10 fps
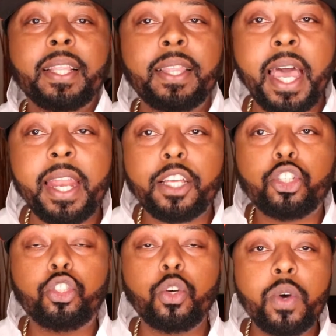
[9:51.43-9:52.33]
Let
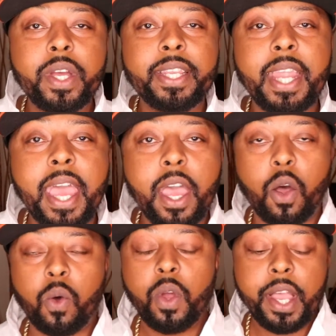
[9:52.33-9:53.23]
us do it
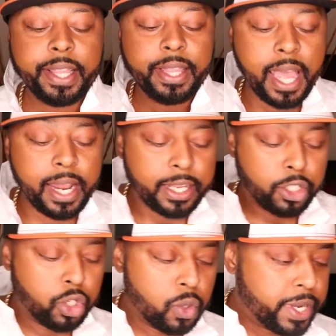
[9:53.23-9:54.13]
now. Let
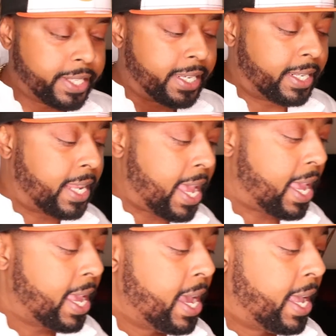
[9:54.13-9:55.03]
us do it
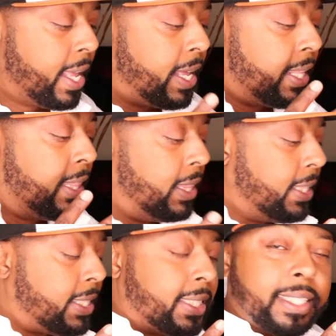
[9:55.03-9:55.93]
today.
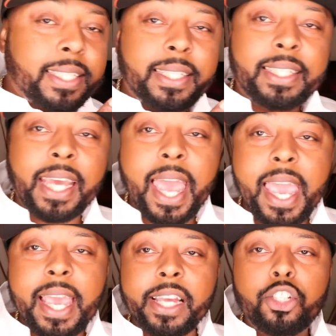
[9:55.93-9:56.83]

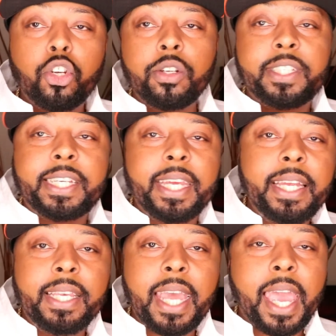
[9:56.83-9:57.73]
Today is your
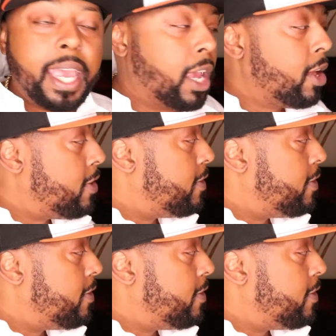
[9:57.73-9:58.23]
cheat day.